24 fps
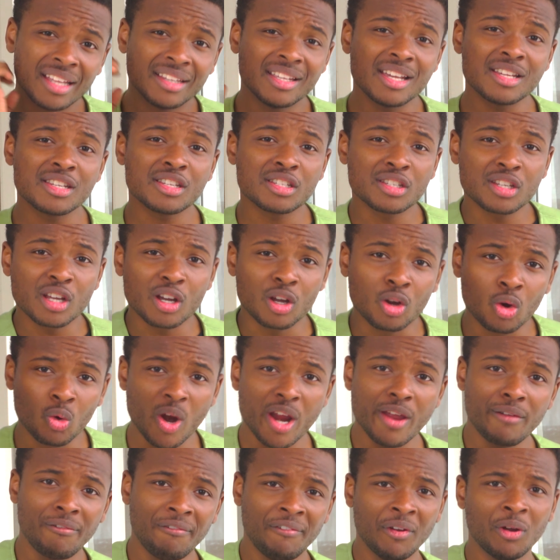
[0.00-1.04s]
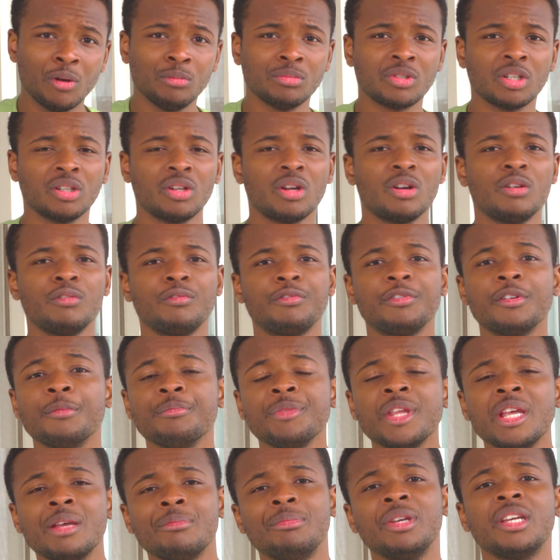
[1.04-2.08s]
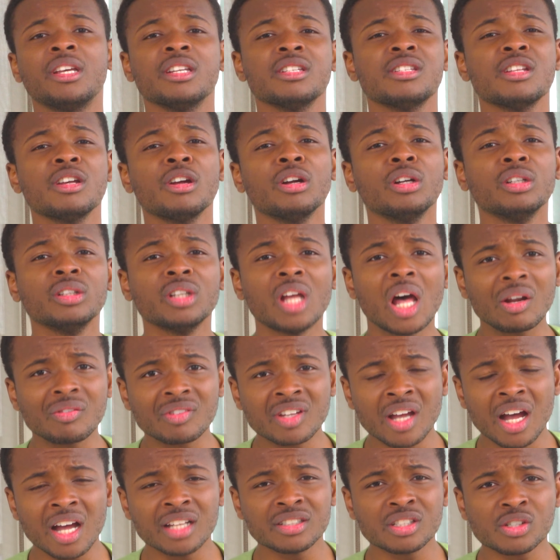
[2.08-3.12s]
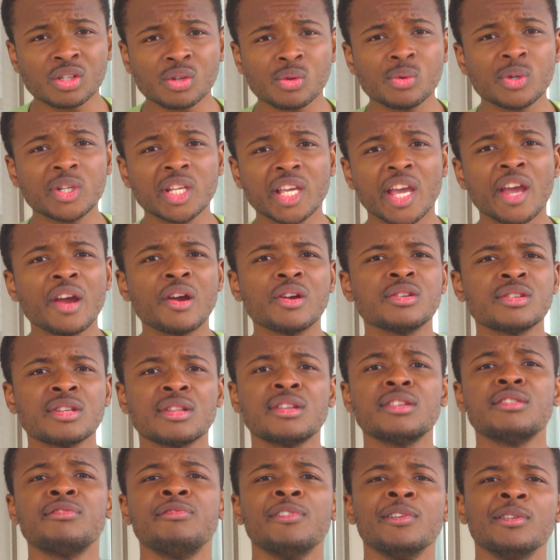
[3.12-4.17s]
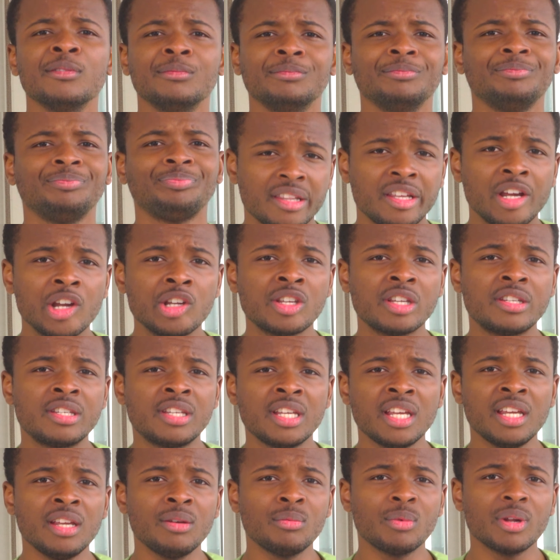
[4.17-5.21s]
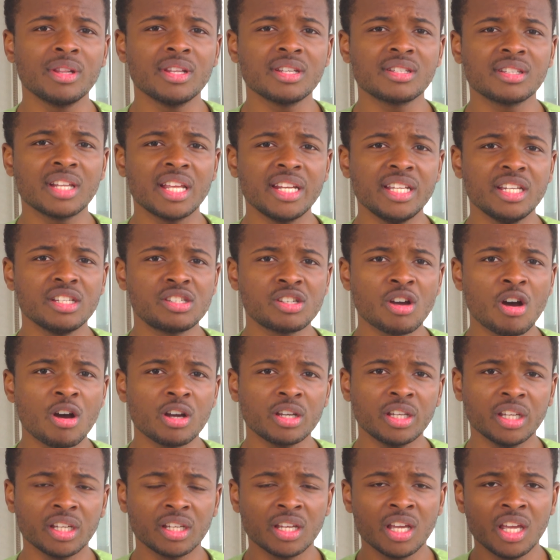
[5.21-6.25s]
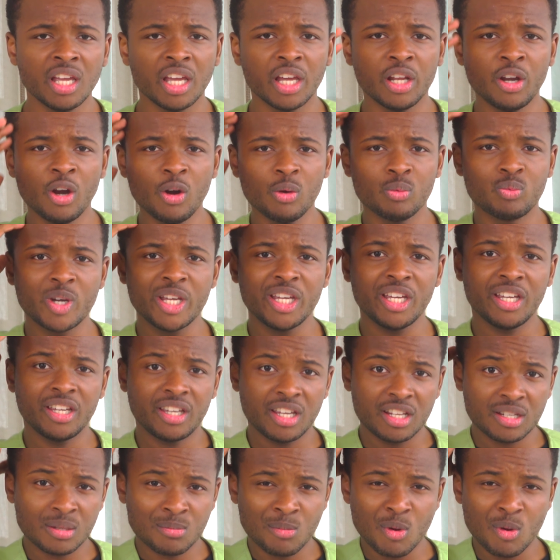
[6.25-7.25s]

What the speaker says: This is a great film to learn from because there are a lot of continuity errors in this film. There's a scene where this lady is talking and her wig is